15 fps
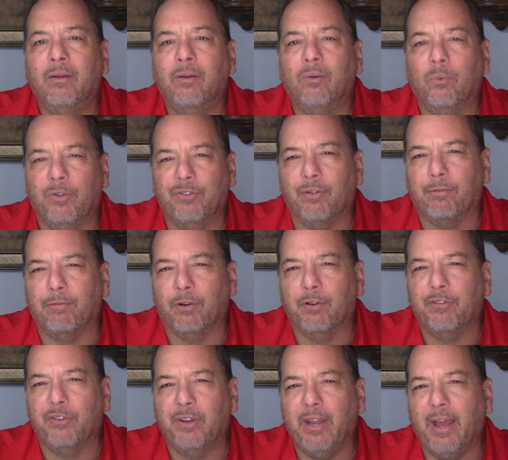was the
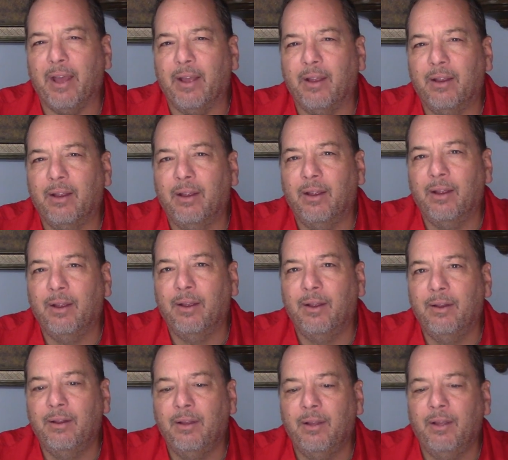first day?
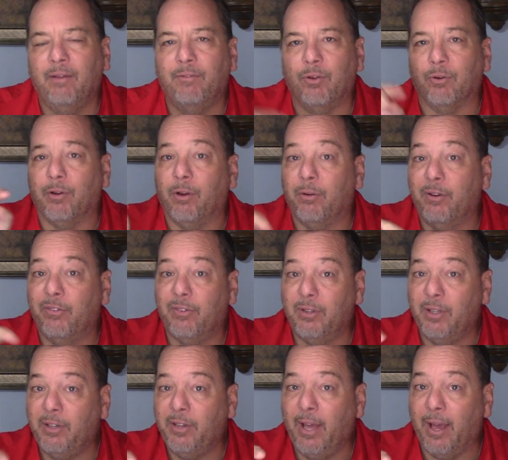If you'll notice in
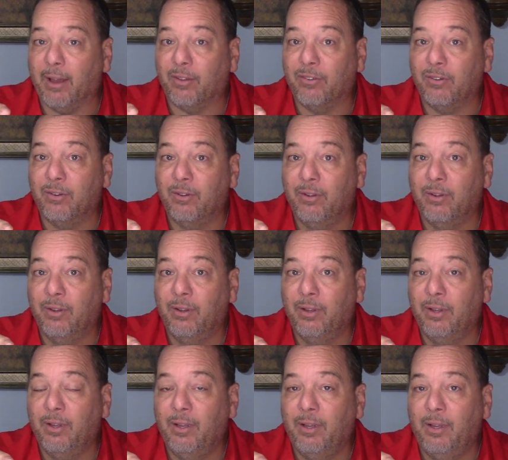the text,
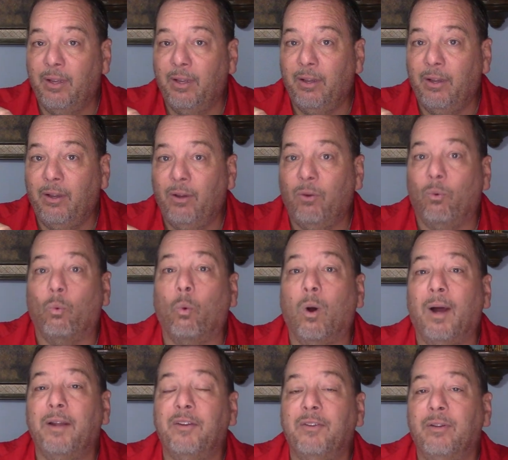
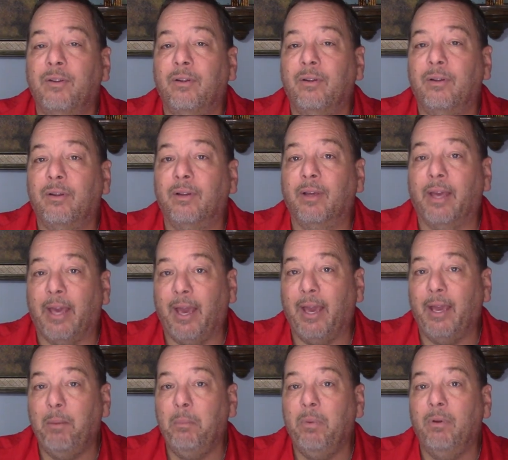what
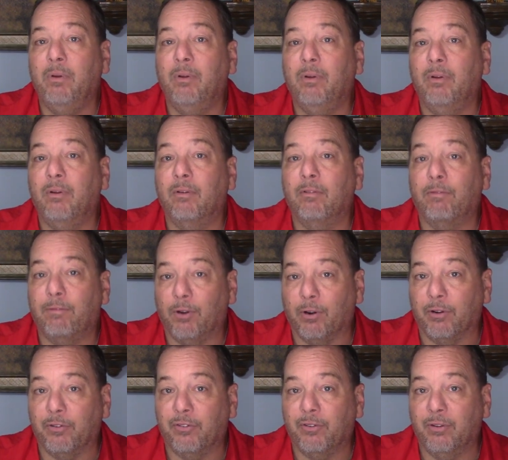came
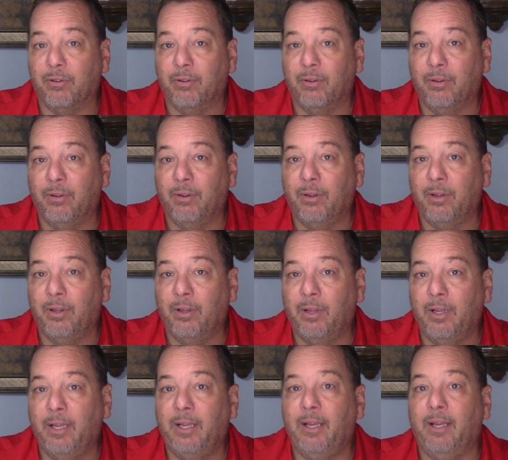first?
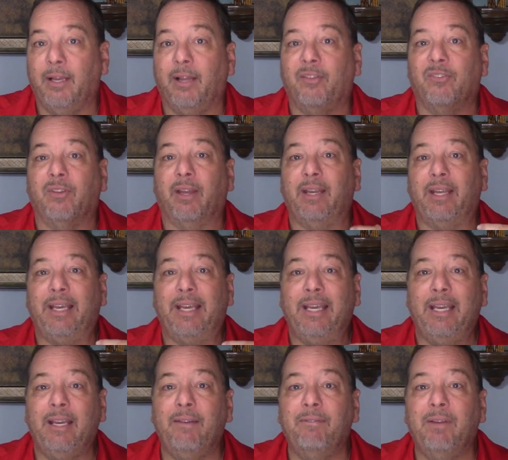It said
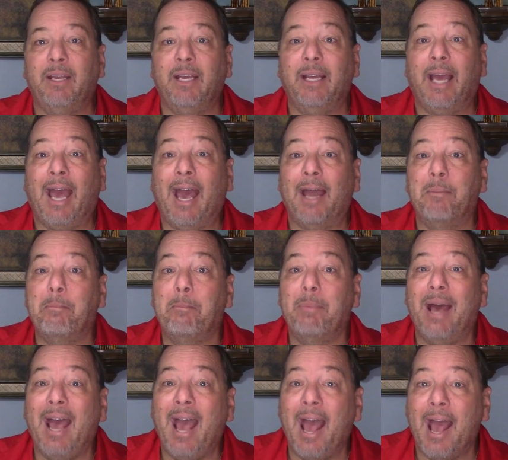evening had
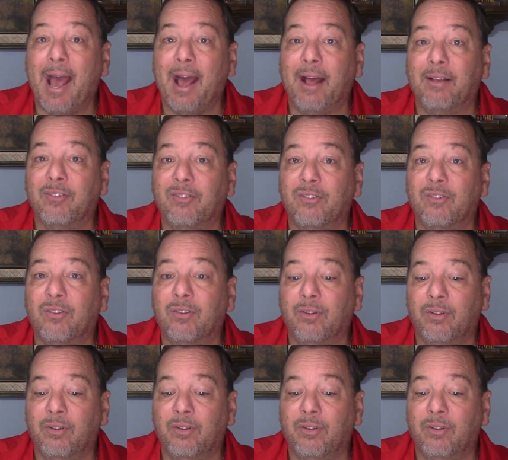passed,